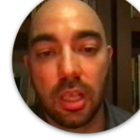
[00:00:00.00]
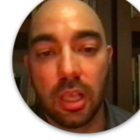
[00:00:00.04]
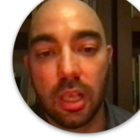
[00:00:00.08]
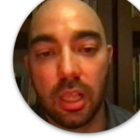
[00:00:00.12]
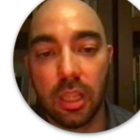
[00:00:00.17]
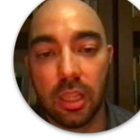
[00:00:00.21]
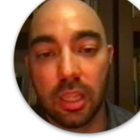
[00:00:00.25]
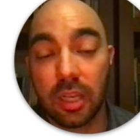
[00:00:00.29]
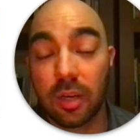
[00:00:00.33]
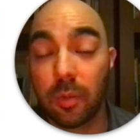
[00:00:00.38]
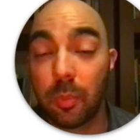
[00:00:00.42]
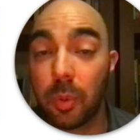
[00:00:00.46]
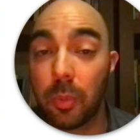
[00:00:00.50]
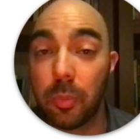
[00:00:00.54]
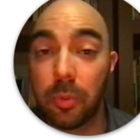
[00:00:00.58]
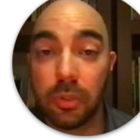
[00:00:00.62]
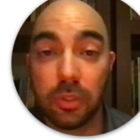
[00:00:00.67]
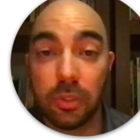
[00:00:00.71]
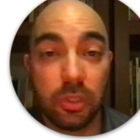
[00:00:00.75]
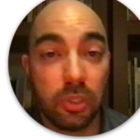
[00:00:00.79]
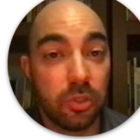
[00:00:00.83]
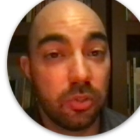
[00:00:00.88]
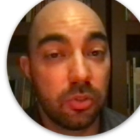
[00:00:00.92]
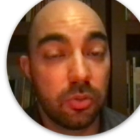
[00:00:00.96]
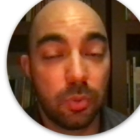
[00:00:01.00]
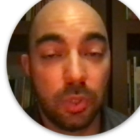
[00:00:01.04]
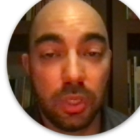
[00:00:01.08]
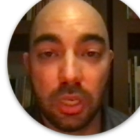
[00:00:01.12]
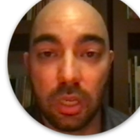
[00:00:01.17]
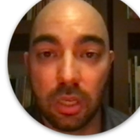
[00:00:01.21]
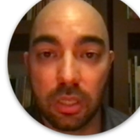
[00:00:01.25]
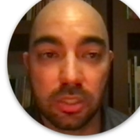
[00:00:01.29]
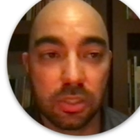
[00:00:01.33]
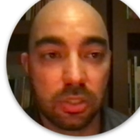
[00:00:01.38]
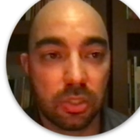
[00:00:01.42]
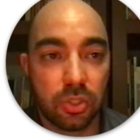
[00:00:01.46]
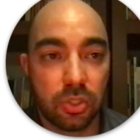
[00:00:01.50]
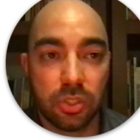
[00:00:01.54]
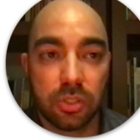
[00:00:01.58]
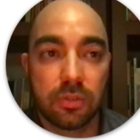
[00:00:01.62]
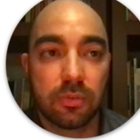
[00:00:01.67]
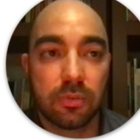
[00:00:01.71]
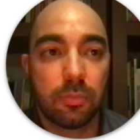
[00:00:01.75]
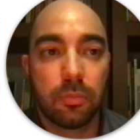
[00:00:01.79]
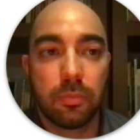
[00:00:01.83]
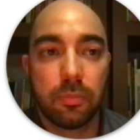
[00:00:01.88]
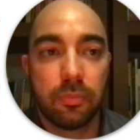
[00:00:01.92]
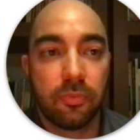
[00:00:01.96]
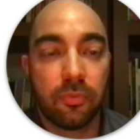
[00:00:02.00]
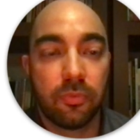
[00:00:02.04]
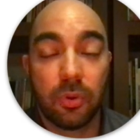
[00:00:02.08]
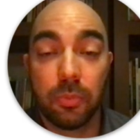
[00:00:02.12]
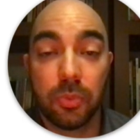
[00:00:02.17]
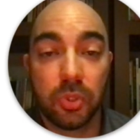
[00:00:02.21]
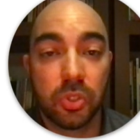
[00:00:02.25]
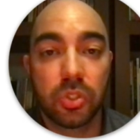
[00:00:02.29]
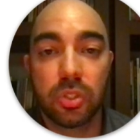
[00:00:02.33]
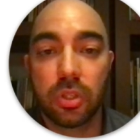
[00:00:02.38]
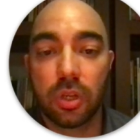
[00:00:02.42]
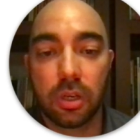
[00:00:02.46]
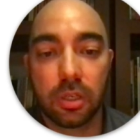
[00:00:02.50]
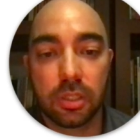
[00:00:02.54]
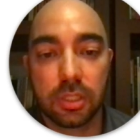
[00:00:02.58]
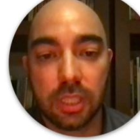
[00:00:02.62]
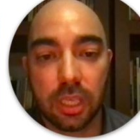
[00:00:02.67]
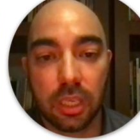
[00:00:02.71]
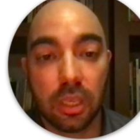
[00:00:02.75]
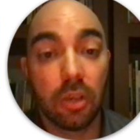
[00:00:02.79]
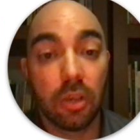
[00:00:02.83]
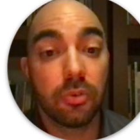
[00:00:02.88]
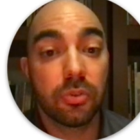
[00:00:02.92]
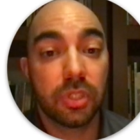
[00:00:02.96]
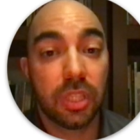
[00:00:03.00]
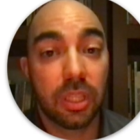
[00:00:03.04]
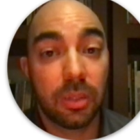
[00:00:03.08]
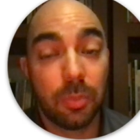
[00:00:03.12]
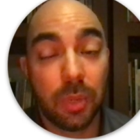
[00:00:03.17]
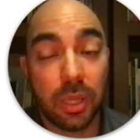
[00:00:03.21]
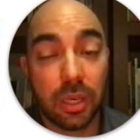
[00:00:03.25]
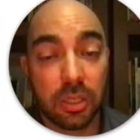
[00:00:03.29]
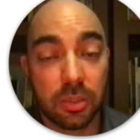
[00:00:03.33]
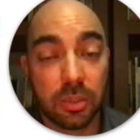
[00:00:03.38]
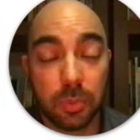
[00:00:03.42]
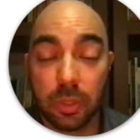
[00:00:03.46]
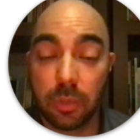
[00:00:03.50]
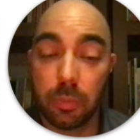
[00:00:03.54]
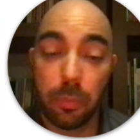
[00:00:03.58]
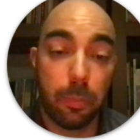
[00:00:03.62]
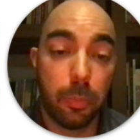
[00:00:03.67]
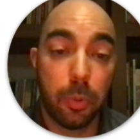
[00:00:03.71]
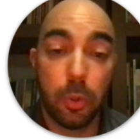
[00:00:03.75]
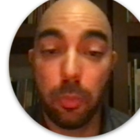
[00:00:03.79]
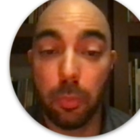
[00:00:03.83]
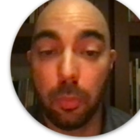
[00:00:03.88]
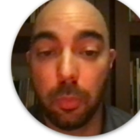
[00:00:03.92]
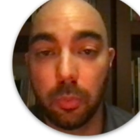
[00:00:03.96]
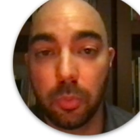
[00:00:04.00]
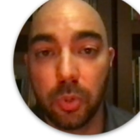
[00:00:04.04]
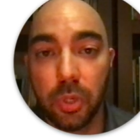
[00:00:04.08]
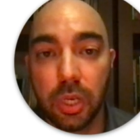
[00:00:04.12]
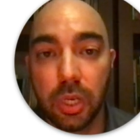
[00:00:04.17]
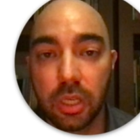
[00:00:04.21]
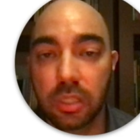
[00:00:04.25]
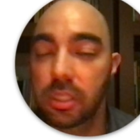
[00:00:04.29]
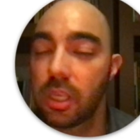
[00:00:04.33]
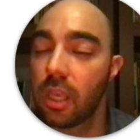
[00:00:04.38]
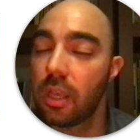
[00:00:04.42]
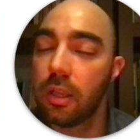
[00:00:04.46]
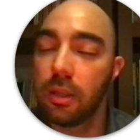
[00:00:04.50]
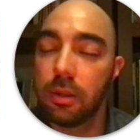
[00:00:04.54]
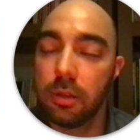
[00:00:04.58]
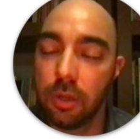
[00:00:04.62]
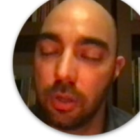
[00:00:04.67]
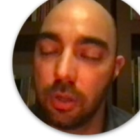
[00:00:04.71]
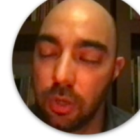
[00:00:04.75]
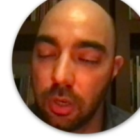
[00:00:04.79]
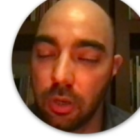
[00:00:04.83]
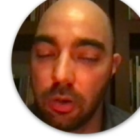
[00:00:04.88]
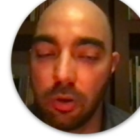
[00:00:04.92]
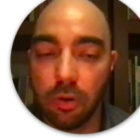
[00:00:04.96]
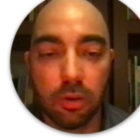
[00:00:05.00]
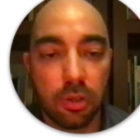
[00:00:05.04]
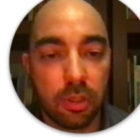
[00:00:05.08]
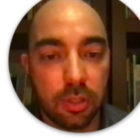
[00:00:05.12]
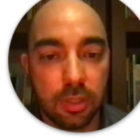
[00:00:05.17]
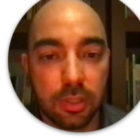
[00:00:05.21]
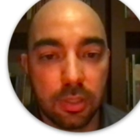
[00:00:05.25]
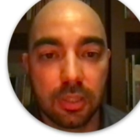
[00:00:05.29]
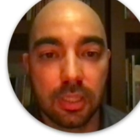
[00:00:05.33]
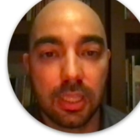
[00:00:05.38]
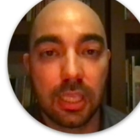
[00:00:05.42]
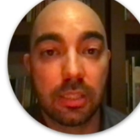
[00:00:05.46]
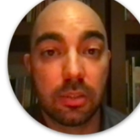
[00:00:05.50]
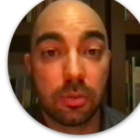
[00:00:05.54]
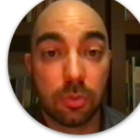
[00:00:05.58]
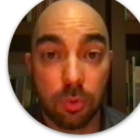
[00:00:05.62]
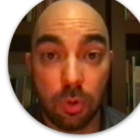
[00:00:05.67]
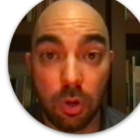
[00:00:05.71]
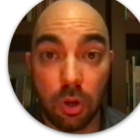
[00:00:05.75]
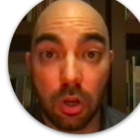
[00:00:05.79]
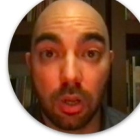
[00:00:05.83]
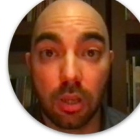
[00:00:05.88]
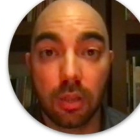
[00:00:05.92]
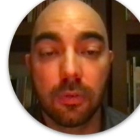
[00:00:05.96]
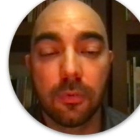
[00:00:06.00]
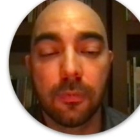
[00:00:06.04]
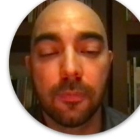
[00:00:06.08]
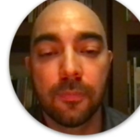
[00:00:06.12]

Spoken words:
A lot of people use Redux just from the start. It's like, oh, state management, boom, Redux. No, that's wrong.